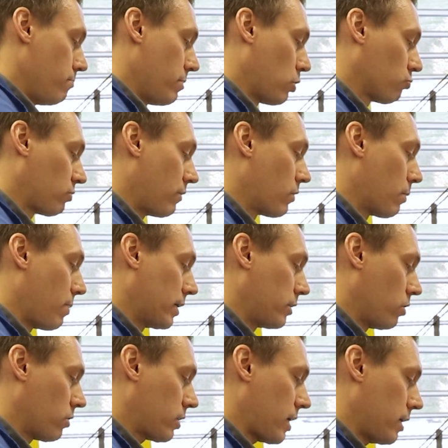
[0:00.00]
Because
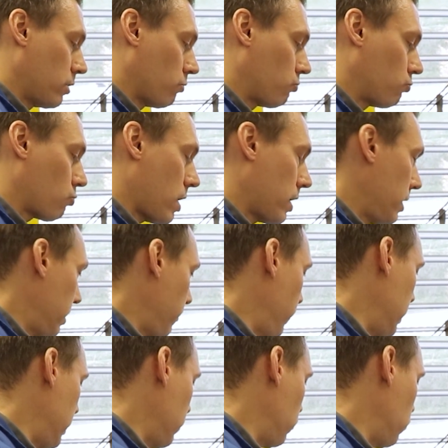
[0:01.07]
everybody are kind of struggling
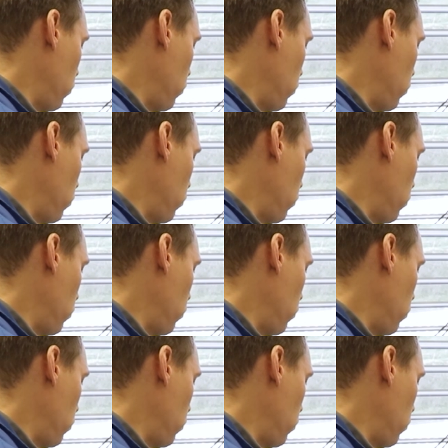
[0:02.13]
with this